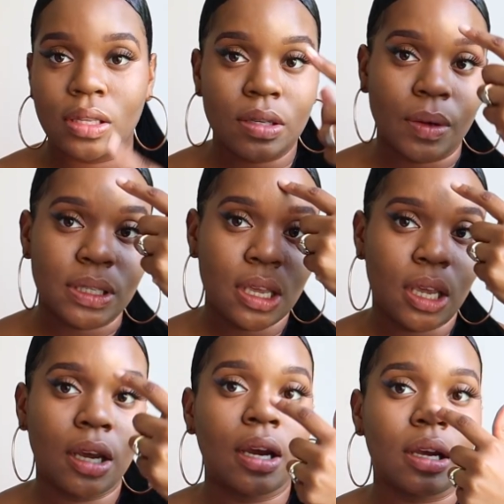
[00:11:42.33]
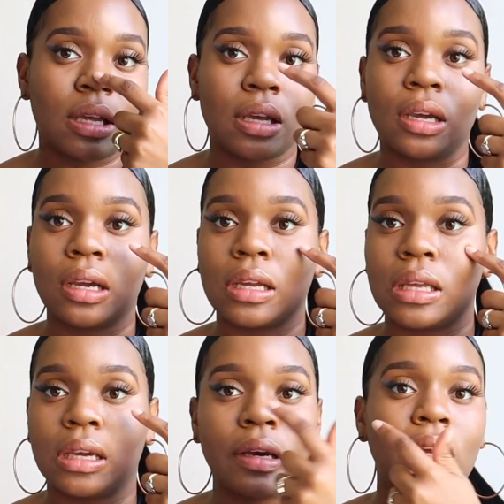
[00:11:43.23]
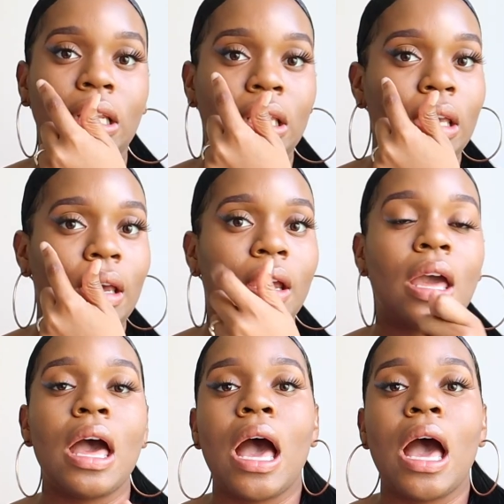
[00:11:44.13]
So it's here, here, here, and here.